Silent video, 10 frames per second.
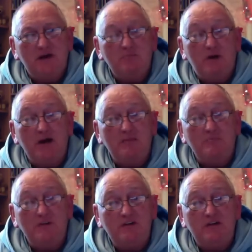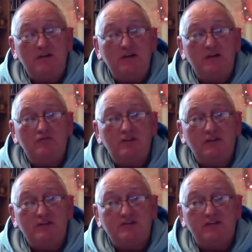and by immediately
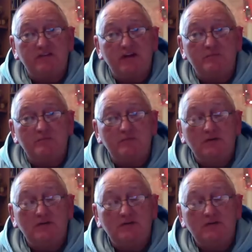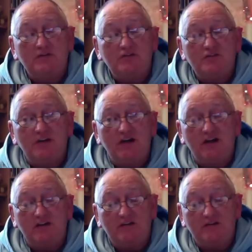releasing them to the
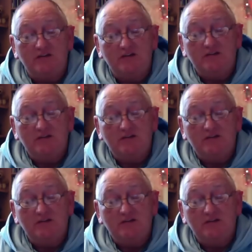light.